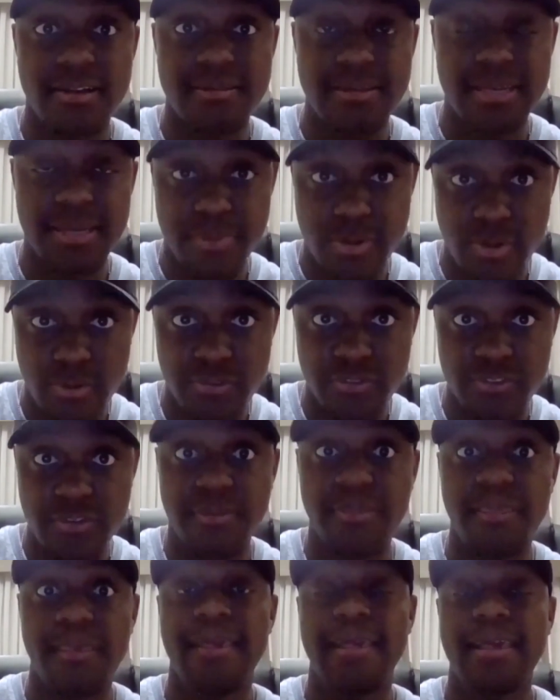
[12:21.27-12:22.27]
in
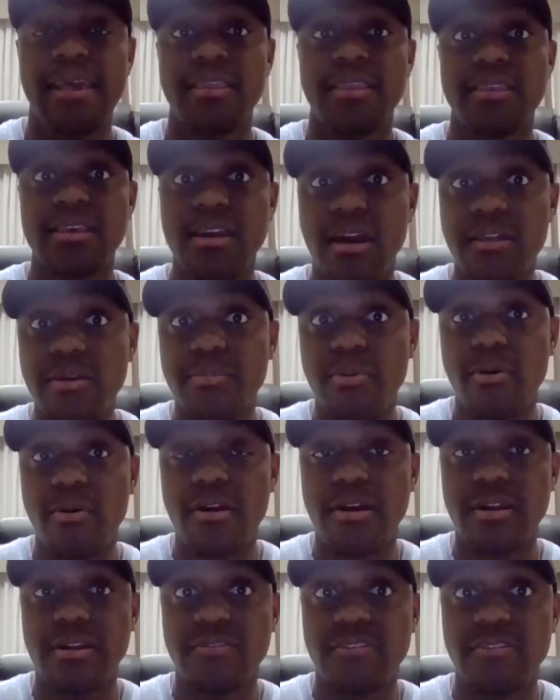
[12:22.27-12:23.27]
person. The other
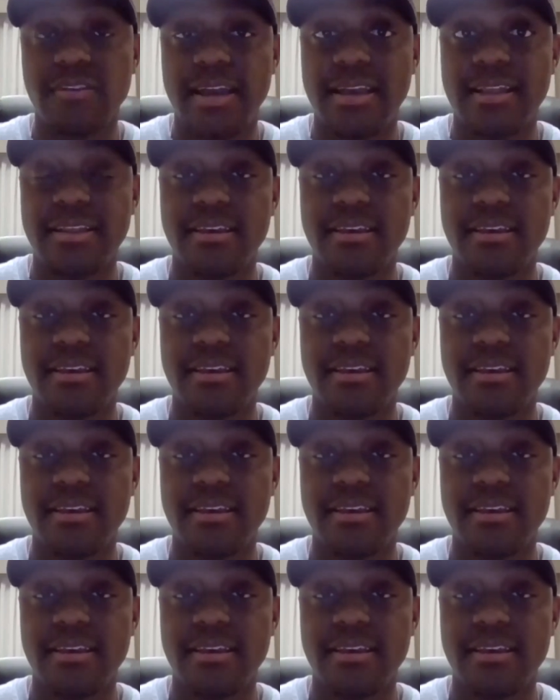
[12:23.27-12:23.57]
part of that